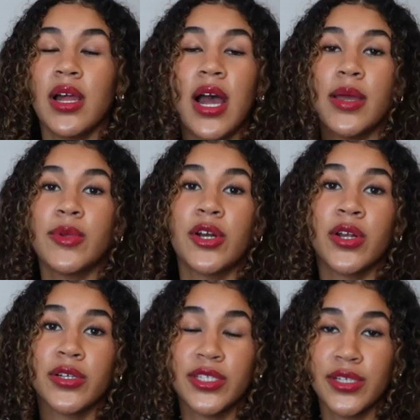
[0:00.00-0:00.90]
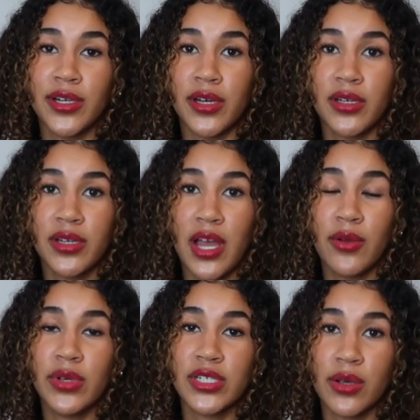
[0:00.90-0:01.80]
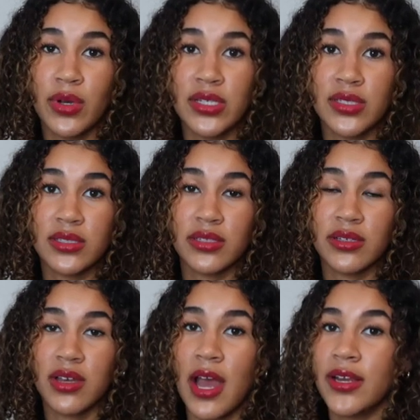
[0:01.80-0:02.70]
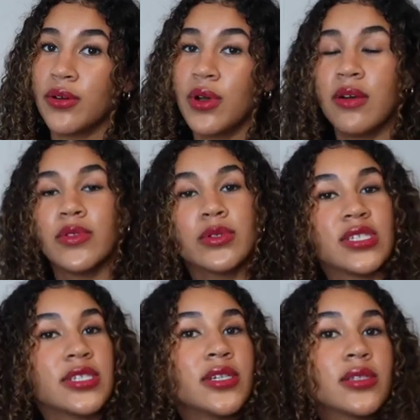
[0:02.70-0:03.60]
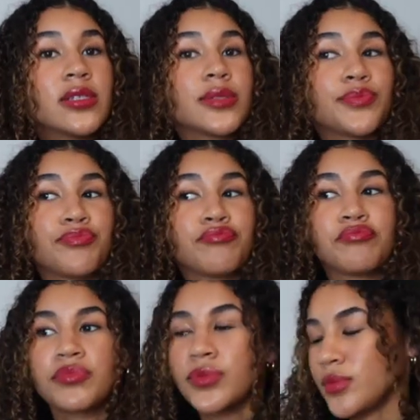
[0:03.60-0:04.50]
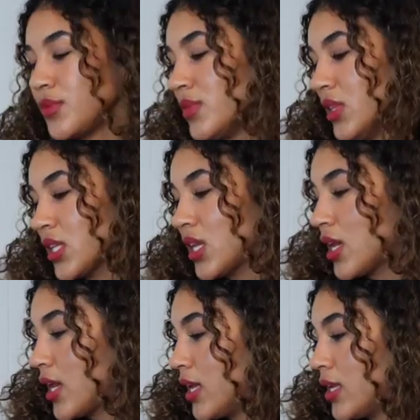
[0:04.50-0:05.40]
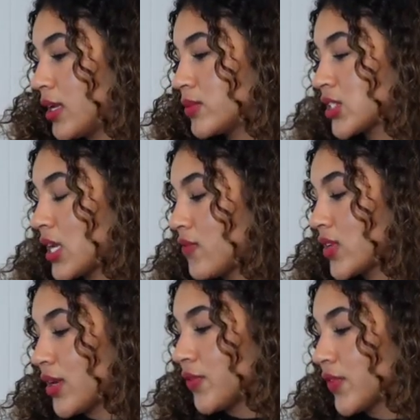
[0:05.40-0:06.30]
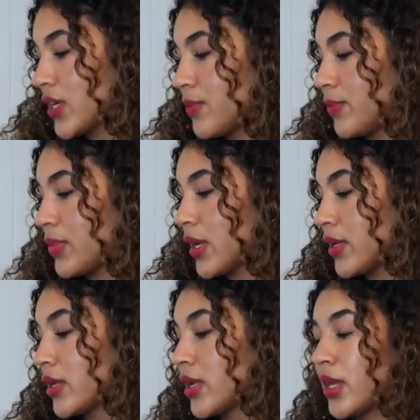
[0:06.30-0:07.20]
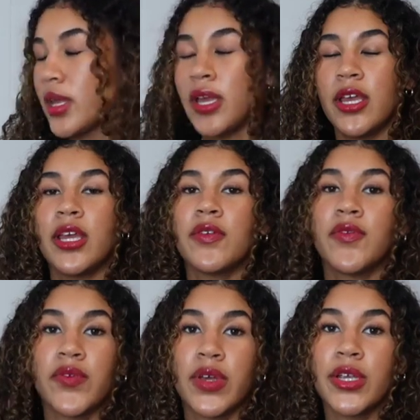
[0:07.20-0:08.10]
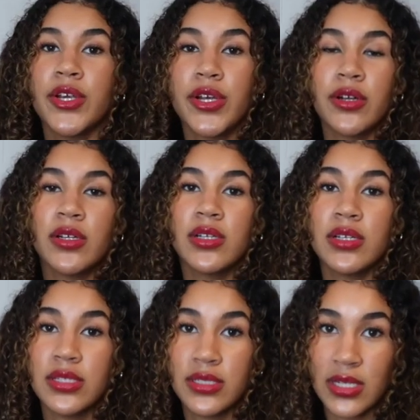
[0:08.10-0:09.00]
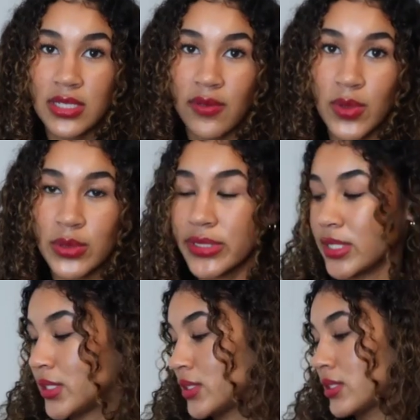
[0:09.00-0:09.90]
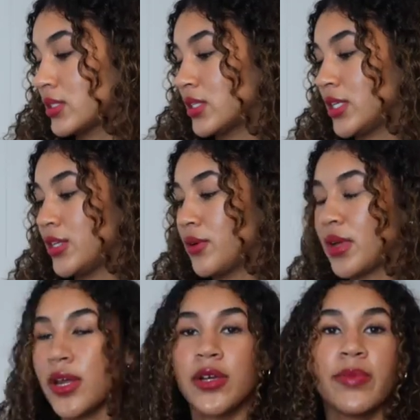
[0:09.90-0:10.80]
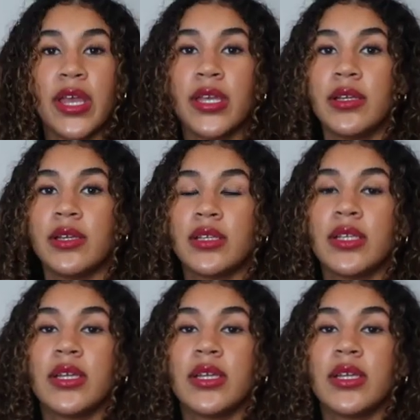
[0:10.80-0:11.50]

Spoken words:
I am not an artsy girl. I wish I was. I don't have those skills. And I'm just gonna have to get over it. But if your girl does have those skills, you know, get her paint,